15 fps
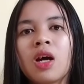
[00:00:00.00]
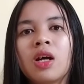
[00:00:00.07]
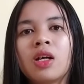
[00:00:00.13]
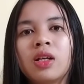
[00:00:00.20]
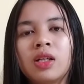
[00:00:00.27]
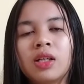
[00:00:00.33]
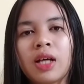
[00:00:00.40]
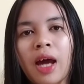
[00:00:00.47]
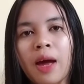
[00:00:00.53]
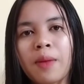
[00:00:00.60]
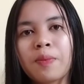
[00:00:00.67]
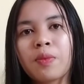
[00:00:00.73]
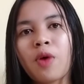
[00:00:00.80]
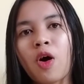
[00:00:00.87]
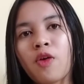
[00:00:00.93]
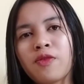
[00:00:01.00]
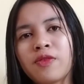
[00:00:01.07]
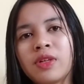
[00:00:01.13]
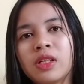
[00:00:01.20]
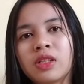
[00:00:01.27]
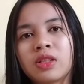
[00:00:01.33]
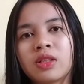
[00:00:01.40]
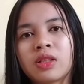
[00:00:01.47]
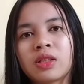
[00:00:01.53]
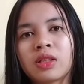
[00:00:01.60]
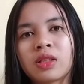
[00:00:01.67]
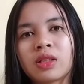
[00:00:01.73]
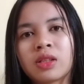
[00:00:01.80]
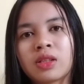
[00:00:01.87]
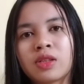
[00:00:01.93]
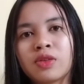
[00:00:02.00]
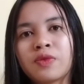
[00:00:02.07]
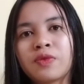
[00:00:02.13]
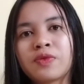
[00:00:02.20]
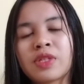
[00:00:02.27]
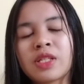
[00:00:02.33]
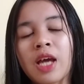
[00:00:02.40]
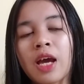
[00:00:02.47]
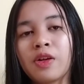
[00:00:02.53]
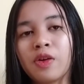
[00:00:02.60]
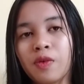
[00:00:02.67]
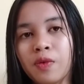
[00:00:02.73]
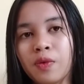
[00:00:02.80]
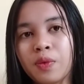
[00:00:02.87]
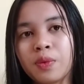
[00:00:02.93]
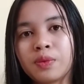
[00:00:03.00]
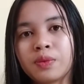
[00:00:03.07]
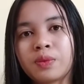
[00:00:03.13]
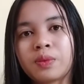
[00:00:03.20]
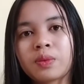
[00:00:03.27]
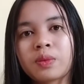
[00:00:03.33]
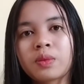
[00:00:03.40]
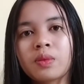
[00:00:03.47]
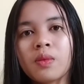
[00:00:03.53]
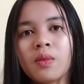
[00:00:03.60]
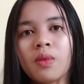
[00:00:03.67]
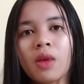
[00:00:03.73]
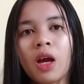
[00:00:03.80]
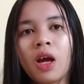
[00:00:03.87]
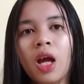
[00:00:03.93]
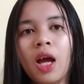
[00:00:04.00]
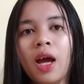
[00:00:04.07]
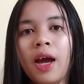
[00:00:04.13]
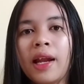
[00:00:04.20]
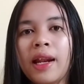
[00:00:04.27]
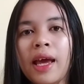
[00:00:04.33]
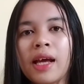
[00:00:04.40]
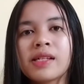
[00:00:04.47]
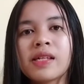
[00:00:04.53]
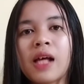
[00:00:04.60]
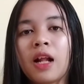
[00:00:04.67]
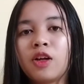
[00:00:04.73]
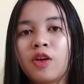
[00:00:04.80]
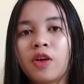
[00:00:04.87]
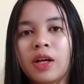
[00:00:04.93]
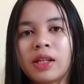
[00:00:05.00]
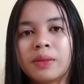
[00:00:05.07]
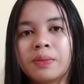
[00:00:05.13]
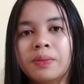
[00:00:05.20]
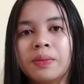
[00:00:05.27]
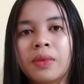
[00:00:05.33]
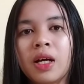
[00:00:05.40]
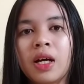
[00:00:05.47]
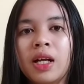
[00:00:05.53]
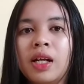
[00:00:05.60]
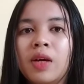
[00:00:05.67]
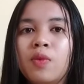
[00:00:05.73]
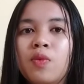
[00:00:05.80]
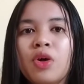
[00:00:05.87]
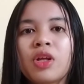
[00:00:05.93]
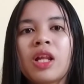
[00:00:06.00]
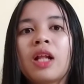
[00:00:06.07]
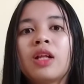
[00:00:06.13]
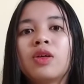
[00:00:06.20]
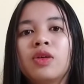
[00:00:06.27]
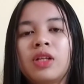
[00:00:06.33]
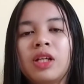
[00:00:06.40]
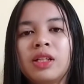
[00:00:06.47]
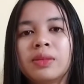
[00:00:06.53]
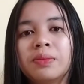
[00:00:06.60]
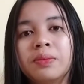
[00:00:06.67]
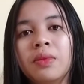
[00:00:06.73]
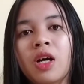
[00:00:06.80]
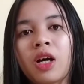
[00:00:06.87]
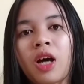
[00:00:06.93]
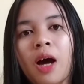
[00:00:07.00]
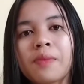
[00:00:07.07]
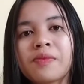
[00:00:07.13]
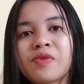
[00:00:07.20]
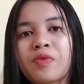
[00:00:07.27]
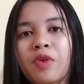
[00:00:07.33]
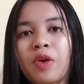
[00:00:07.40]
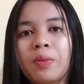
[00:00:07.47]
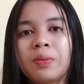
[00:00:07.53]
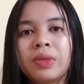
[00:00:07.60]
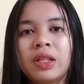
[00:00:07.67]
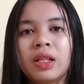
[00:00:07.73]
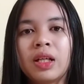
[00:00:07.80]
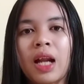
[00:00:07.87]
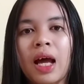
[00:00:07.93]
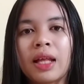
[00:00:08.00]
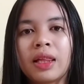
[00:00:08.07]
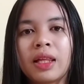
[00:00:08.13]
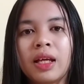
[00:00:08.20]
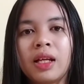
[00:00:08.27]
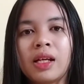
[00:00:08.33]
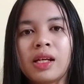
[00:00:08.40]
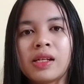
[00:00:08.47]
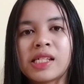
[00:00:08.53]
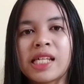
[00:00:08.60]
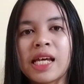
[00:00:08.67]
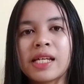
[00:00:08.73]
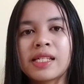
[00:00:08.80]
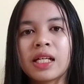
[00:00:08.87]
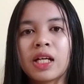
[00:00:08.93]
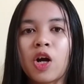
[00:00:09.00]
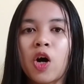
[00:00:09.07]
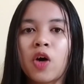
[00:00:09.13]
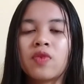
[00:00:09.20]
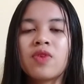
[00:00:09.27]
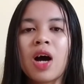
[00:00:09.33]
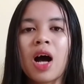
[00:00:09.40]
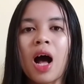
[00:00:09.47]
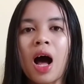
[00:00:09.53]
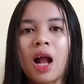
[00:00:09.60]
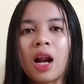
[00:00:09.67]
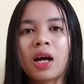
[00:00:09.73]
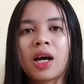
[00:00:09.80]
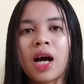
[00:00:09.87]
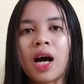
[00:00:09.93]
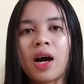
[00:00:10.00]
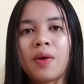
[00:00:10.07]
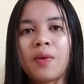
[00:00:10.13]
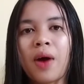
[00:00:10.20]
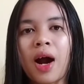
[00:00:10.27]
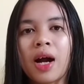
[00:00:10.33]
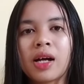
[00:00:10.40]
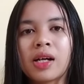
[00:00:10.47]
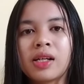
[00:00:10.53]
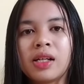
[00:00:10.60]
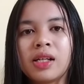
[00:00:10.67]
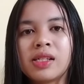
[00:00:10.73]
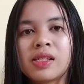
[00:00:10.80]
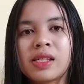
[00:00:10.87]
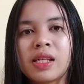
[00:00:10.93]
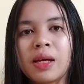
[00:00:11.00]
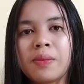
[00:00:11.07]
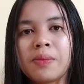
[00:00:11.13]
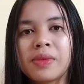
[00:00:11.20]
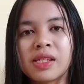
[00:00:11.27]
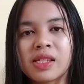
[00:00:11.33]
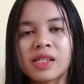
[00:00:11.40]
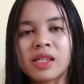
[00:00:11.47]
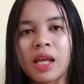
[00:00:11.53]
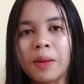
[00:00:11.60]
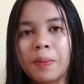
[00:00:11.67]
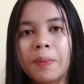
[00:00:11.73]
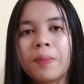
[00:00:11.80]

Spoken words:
the help of the stuffed shadow. And next, algorithm. The word algorithm comes from the Latinization of Al-Khwarizmi's name,